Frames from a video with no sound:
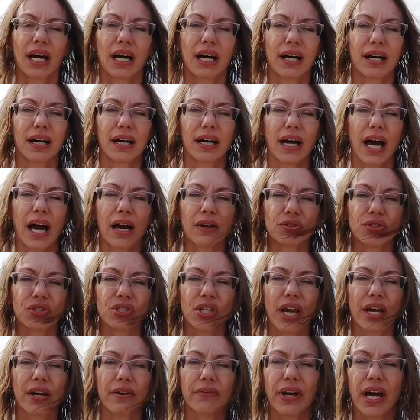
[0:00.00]
uh,
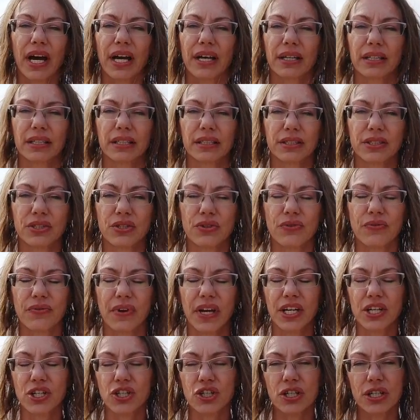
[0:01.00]
outside of
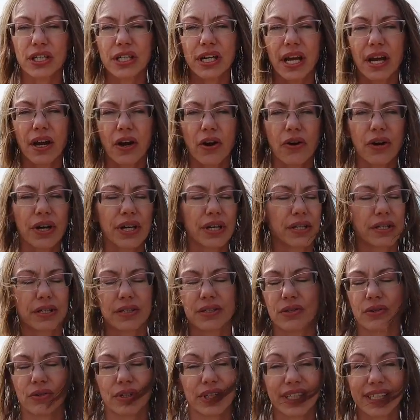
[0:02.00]
conservation
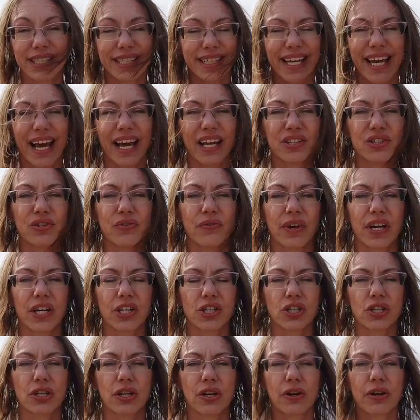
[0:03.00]
areas or in
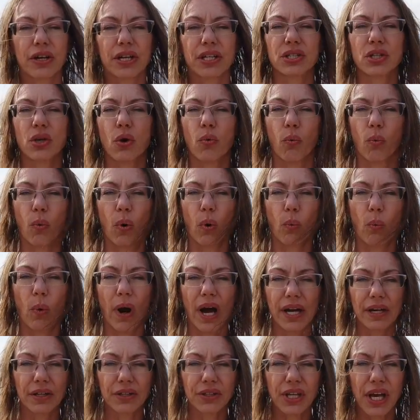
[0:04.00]
conservation areas,
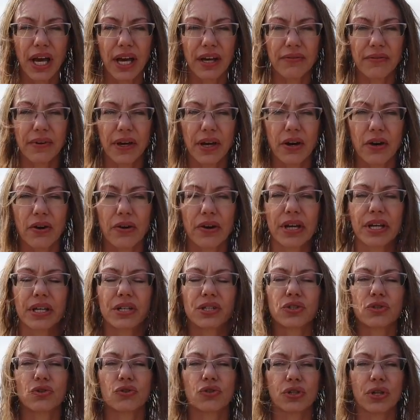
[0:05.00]
wildlife
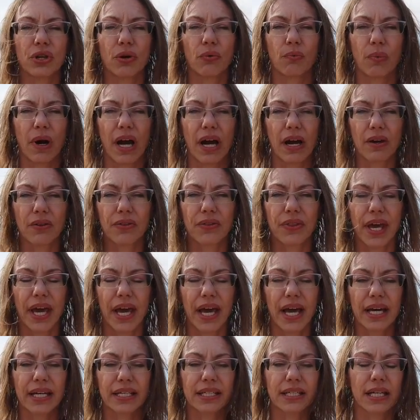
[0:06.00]
areas, usually around
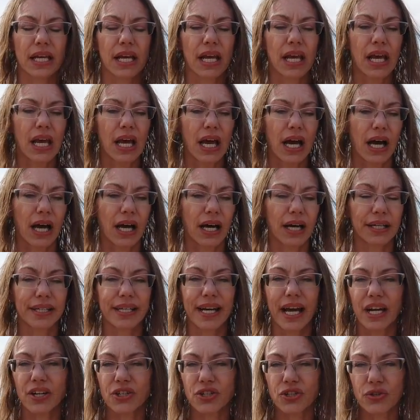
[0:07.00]
that, uh,
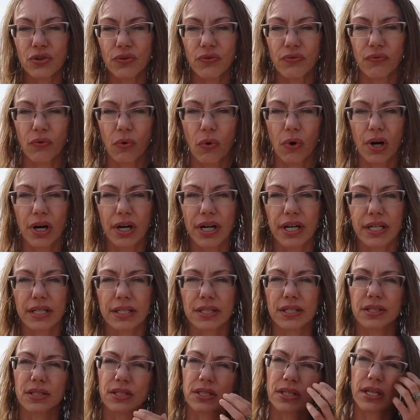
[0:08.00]
national
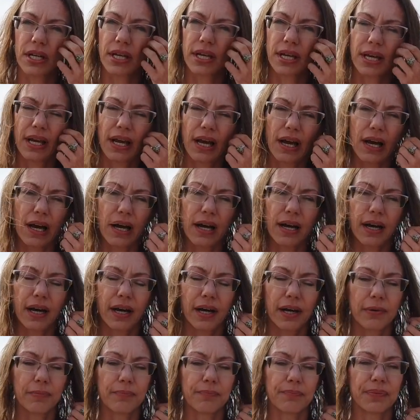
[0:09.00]
forests,
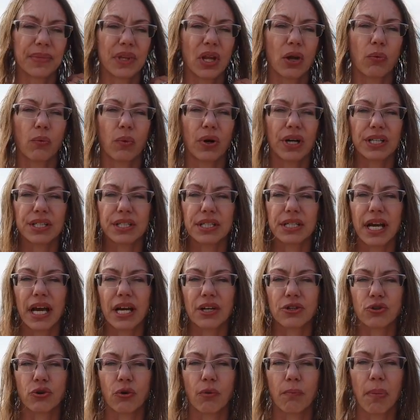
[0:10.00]
um, when it's a
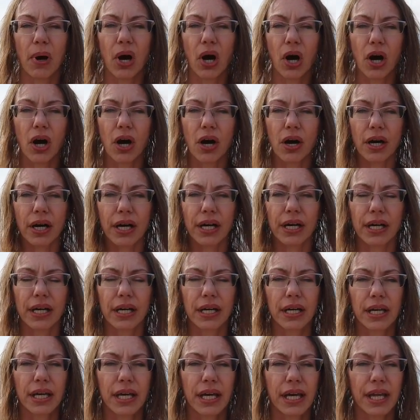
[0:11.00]
national
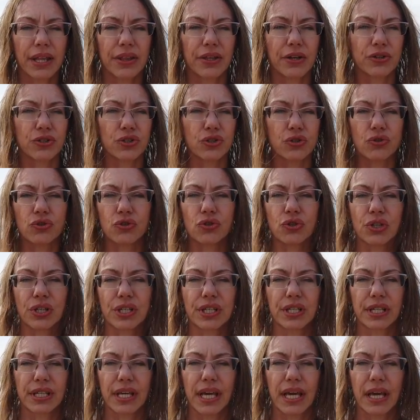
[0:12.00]
park, there's
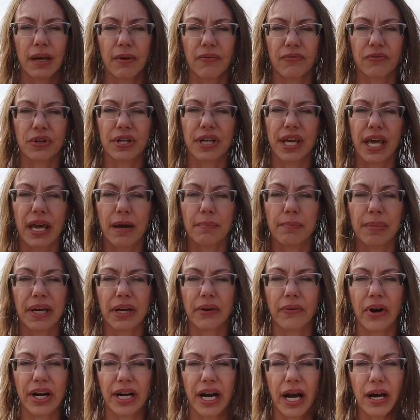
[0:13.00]
usually camp, free
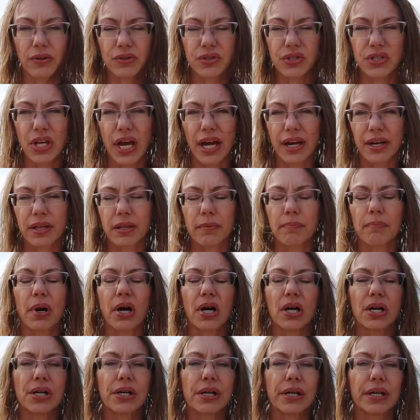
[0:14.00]
camping right outside of the
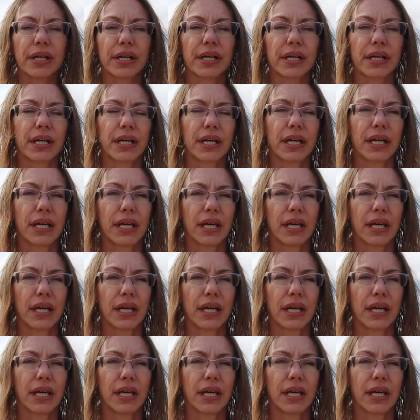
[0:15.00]
park.